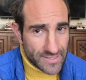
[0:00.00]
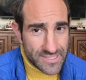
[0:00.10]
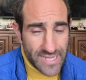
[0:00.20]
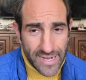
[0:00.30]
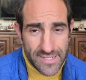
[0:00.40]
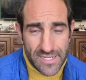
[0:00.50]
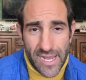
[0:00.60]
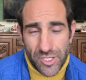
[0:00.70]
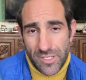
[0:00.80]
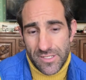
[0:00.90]
Second
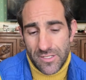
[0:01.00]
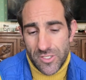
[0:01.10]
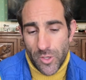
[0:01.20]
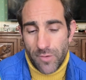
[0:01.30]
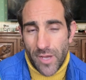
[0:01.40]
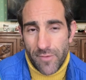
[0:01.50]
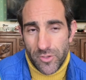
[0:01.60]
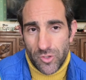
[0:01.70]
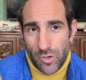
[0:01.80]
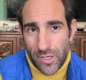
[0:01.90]
selection is in the 205
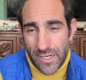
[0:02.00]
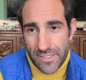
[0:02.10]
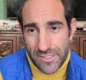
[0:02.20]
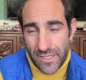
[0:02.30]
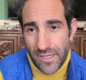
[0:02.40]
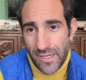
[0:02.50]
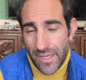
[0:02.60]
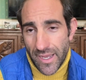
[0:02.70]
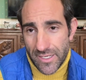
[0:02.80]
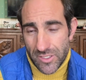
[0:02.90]
at Doncaster,
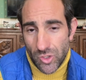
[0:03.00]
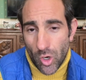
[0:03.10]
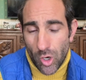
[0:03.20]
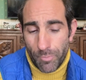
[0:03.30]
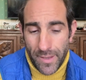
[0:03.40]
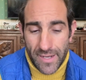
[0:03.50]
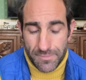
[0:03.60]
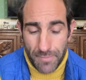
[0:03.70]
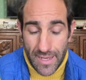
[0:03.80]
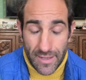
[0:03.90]
and it's Doc picked
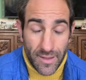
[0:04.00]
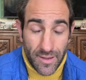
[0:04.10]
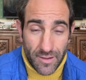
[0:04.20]
me.